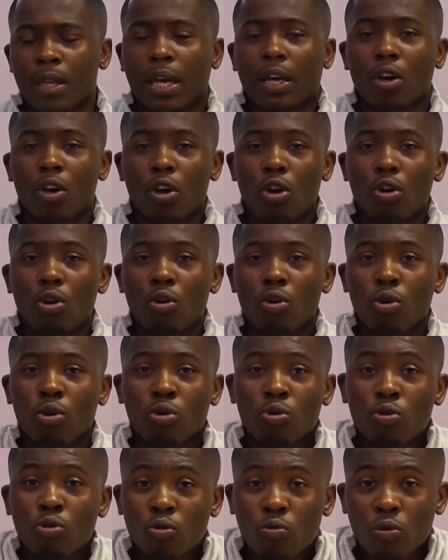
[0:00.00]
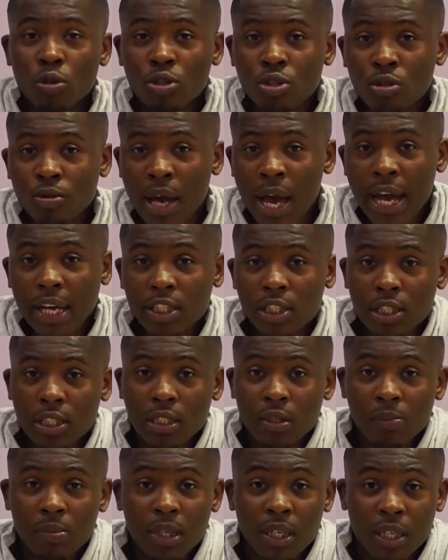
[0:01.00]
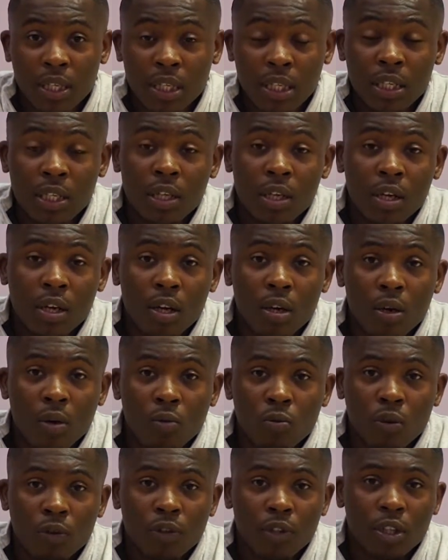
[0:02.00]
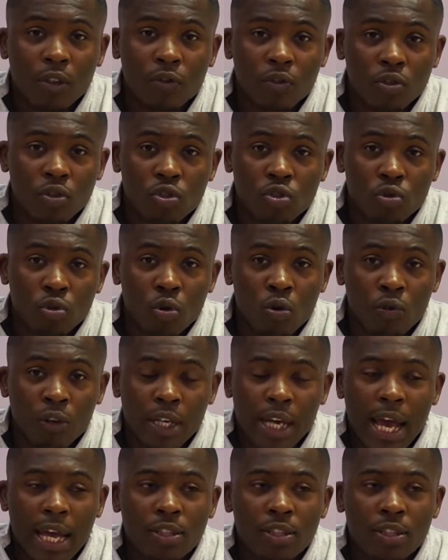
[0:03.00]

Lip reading: Like, who would you actually be with a different story?